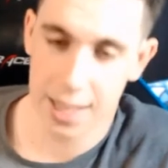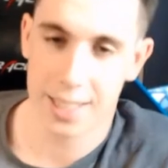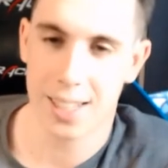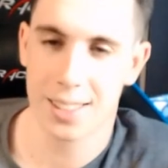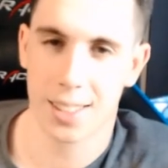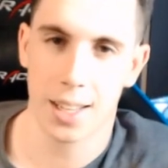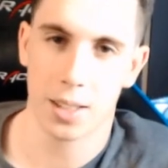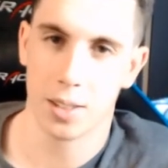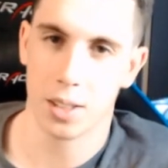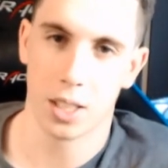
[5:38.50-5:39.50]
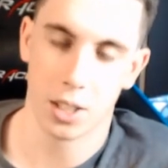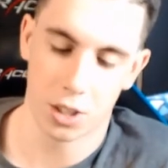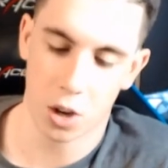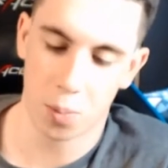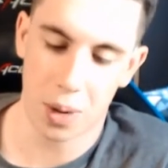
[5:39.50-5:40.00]
like I said,
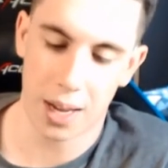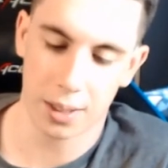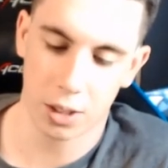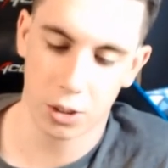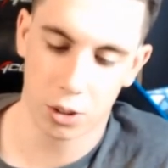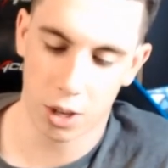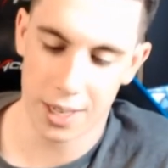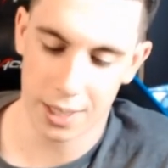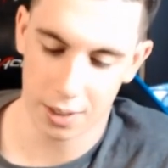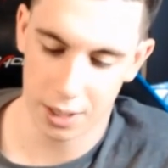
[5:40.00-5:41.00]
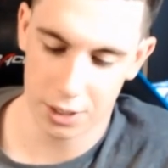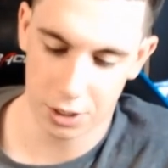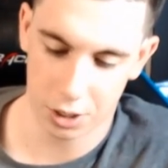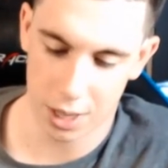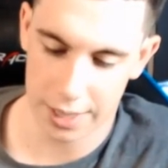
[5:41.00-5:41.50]
don't buy Loot Crate unless
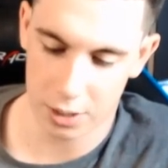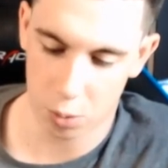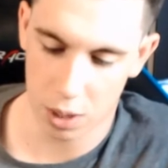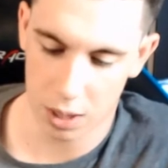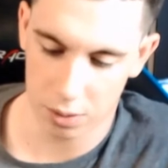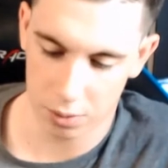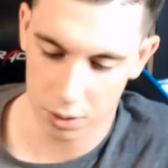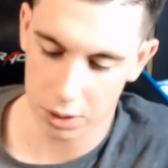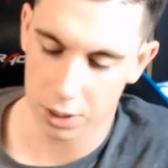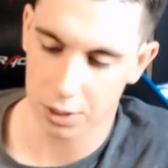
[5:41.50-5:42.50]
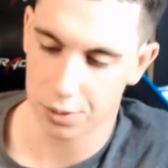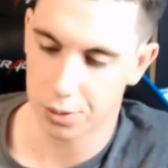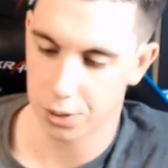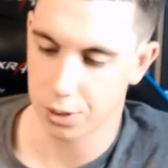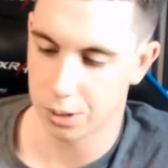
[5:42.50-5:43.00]
you're like 12 looking
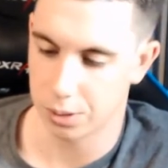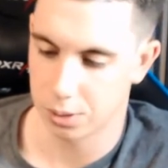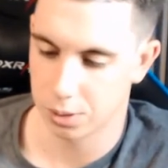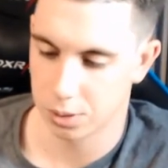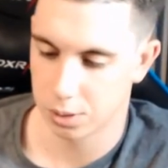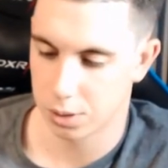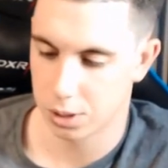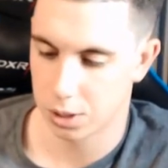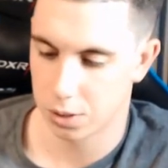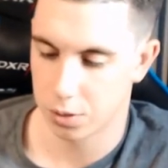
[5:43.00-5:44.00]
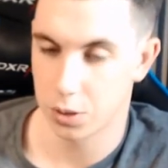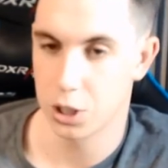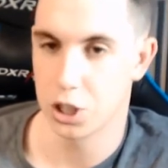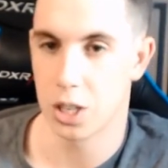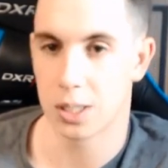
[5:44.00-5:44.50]
for
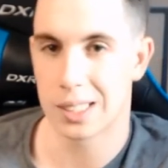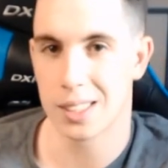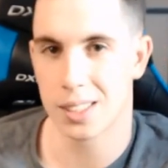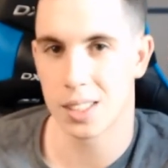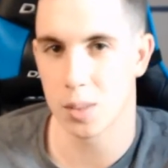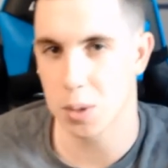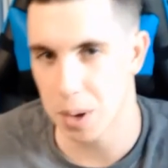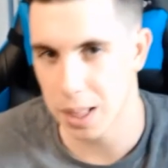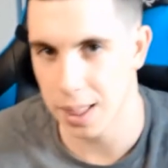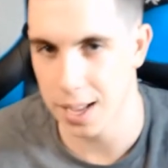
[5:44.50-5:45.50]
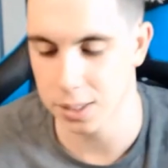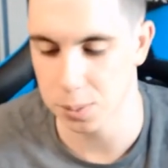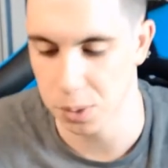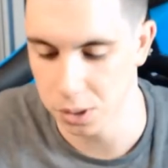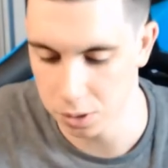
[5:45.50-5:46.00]
junk. This is going to be my last
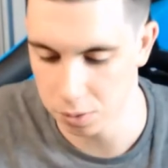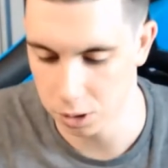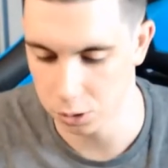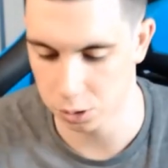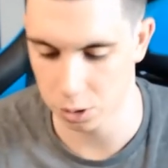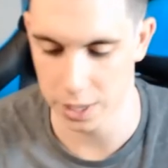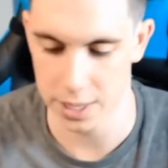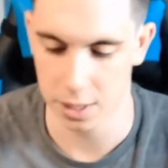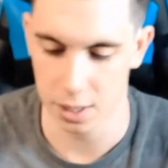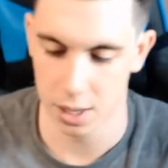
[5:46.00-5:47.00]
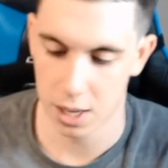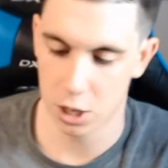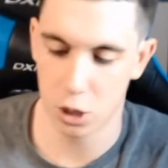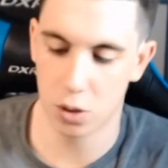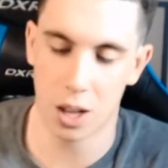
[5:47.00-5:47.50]
month of Loot Crate. I
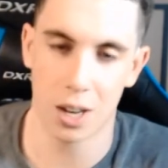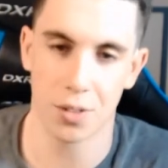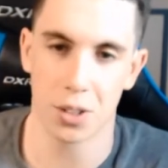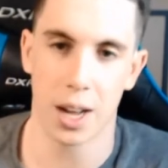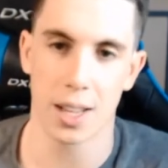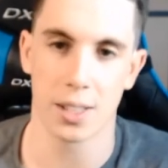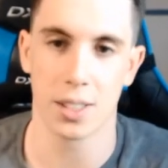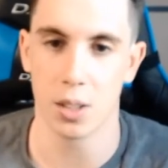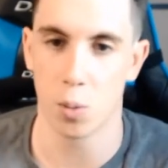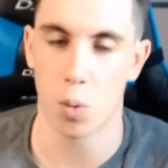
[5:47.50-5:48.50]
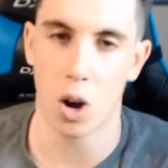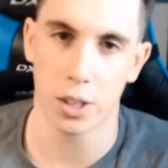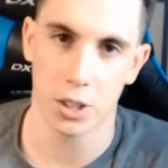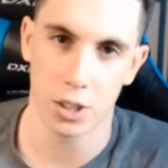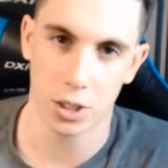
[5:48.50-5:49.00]
know a lot of you guys didn't
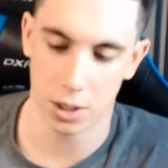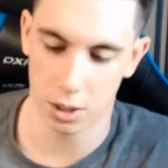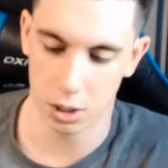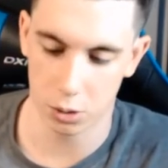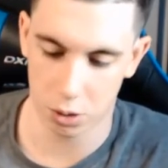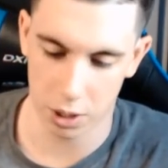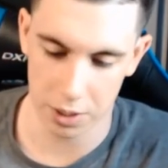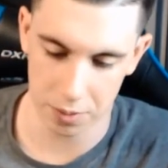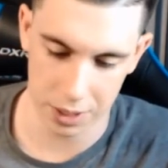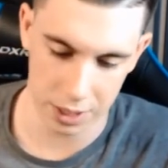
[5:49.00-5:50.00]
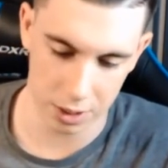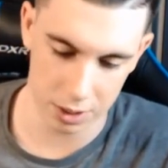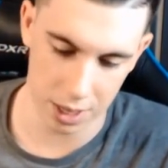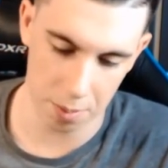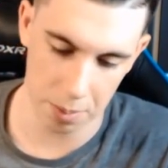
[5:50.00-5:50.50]
watch the Loot Crate videos
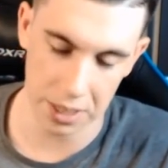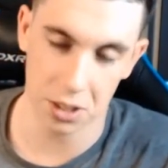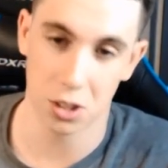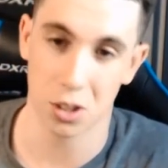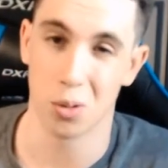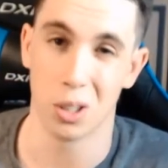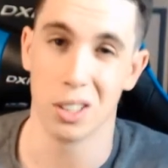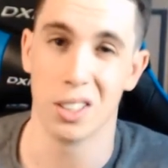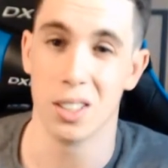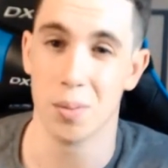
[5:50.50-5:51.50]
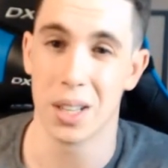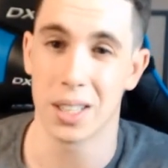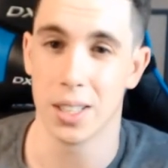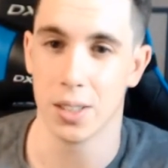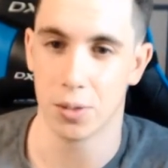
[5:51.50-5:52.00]
that I made, so it really doesn't
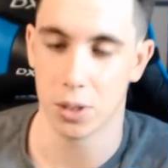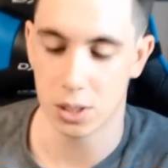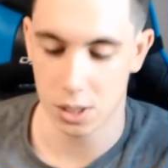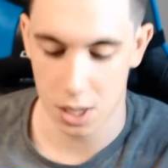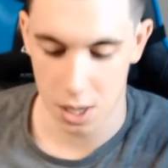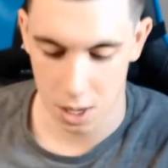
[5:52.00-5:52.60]
make a difference.